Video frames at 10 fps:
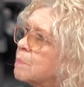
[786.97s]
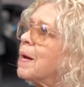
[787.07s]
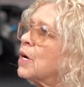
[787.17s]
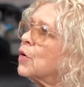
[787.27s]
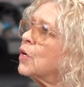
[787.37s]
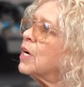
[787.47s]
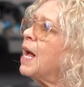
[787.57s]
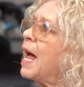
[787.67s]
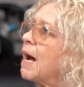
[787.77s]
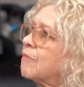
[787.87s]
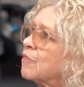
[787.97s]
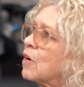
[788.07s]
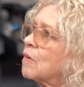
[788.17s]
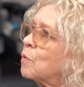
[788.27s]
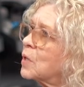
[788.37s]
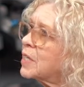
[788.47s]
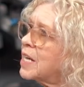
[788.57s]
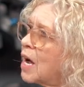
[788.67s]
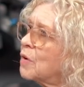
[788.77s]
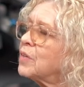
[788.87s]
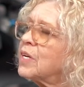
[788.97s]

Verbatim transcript: better after I've worked out.